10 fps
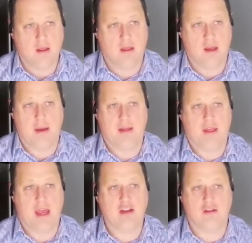Think about
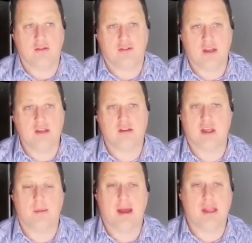the agent fees,
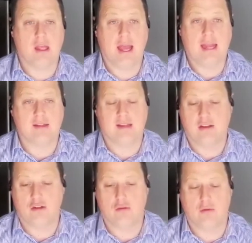think about your land
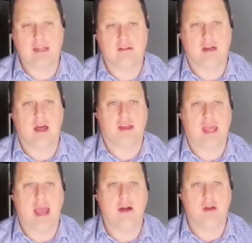tax, your rates and other
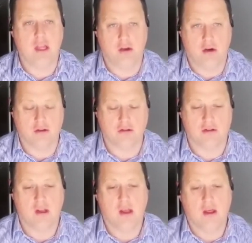carrying
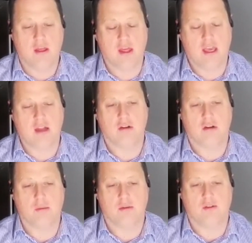costs. Think in
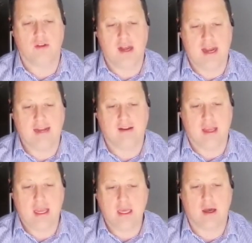terms of
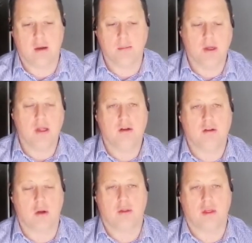net income.
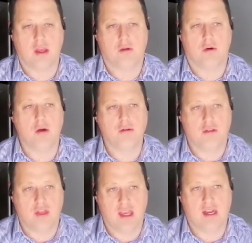Don't think
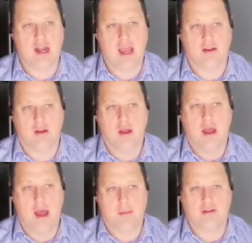gross, think net.
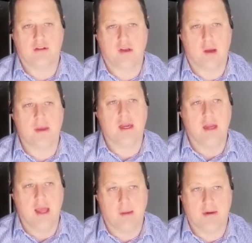How much has come
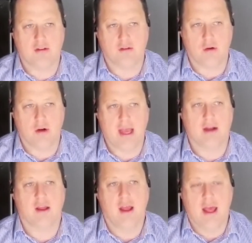in, how much has gone
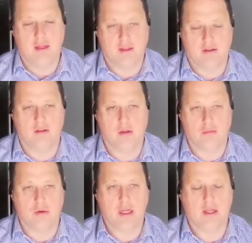out, and this is the
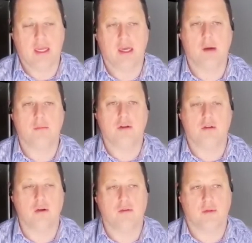real income
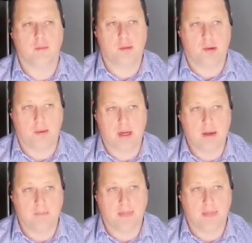return from the property.